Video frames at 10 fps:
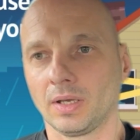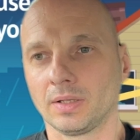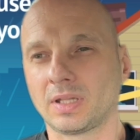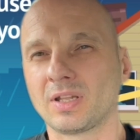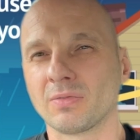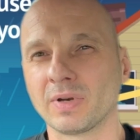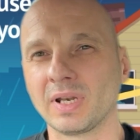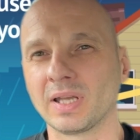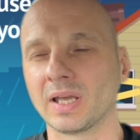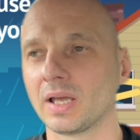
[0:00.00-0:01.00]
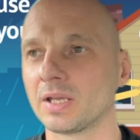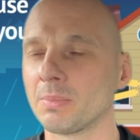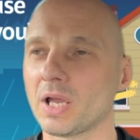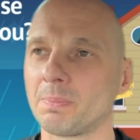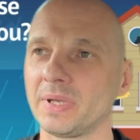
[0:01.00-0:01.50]
they don't really, in
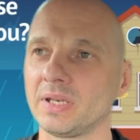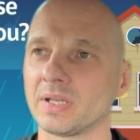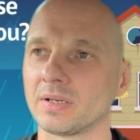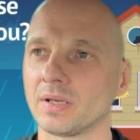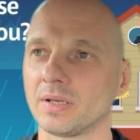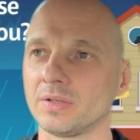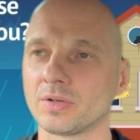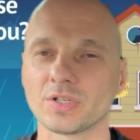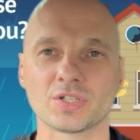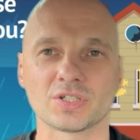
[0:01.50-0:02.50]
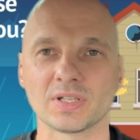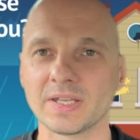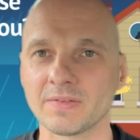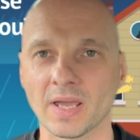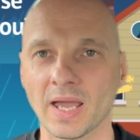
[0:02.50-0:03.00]
my opinion, you can just
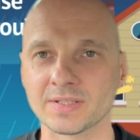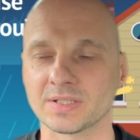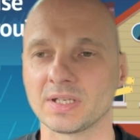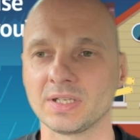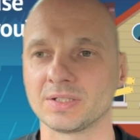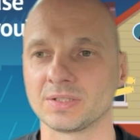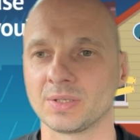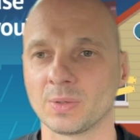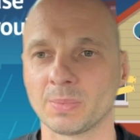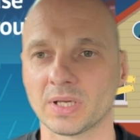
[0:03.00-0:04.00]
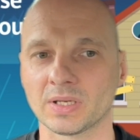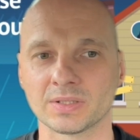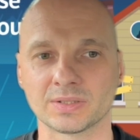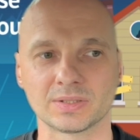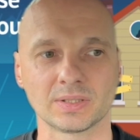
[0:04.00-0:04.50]
leave it as it is, you know,
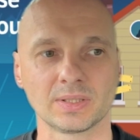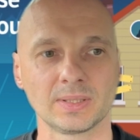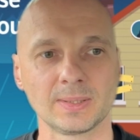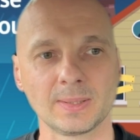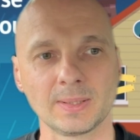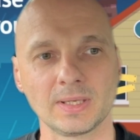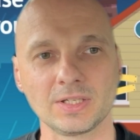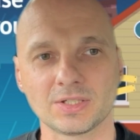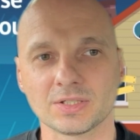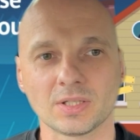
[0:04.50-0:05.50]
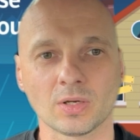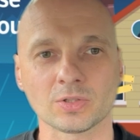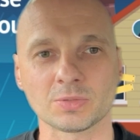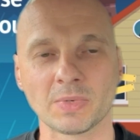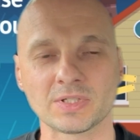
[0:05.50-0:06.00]
because it's just a
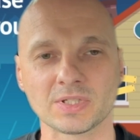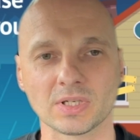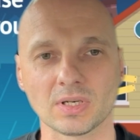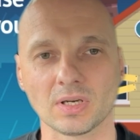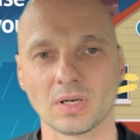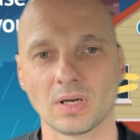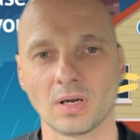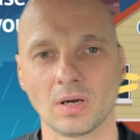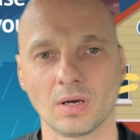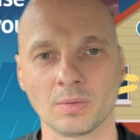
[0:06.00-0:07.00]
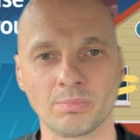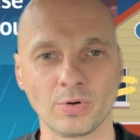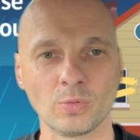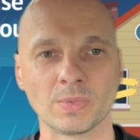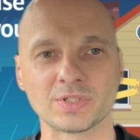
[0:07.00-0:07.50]
cosmetic
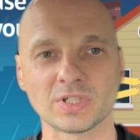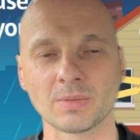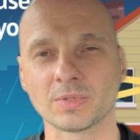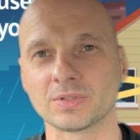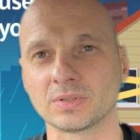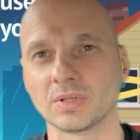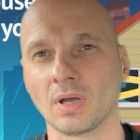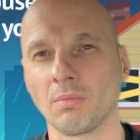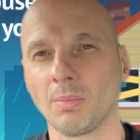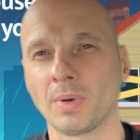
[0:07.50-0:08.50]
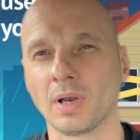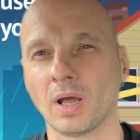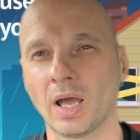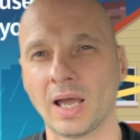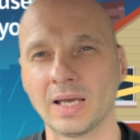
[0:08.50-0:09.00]
improvement, same as a woman
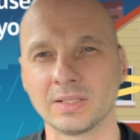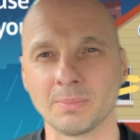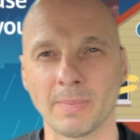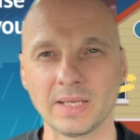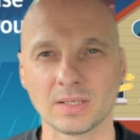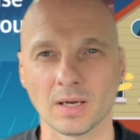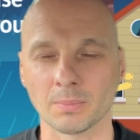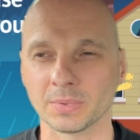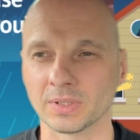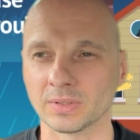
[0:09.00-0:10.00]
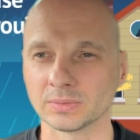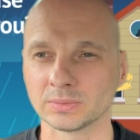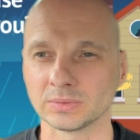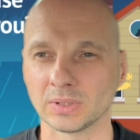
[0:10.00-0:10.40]
adding makeup, you know.